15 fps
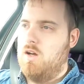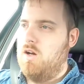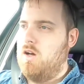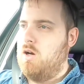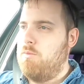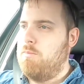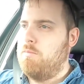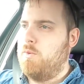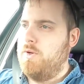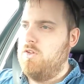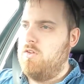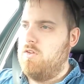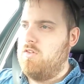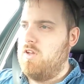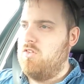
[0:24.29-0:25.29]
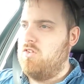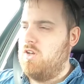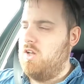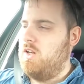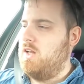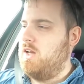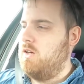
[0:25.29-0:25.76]
I'm on my way to the test
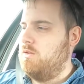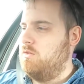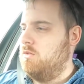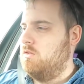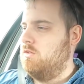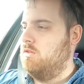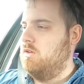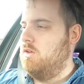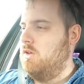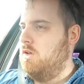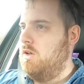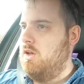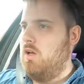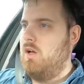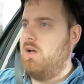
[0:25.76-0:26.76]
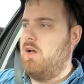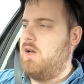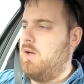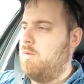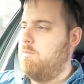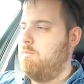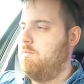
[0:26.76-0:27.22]
centre now.
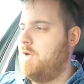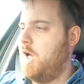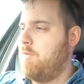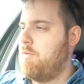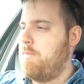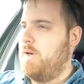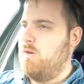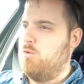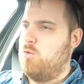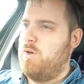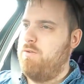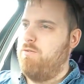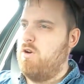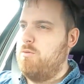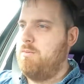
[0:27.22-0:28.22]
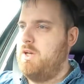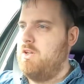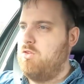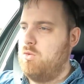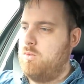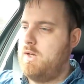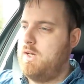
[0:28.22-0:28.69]
I'm about 25 minutes
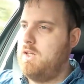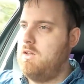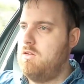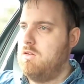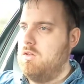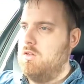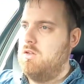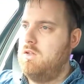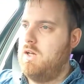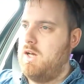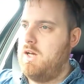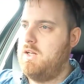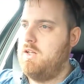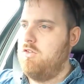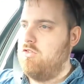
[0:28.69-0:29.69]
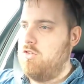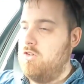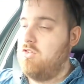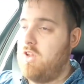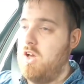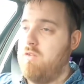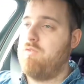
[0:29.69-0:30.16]
away and it's just
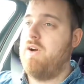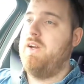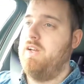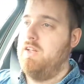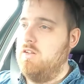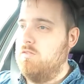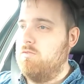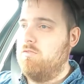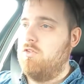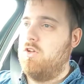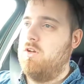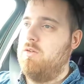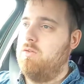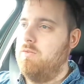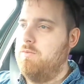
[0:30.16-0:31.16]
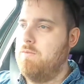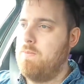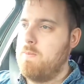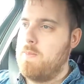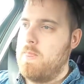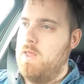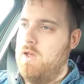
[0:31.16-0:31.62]
started raining, so
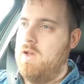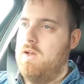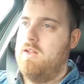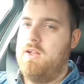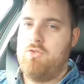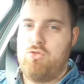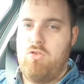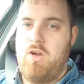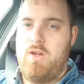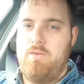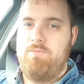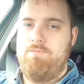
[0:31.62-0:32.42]
that's great.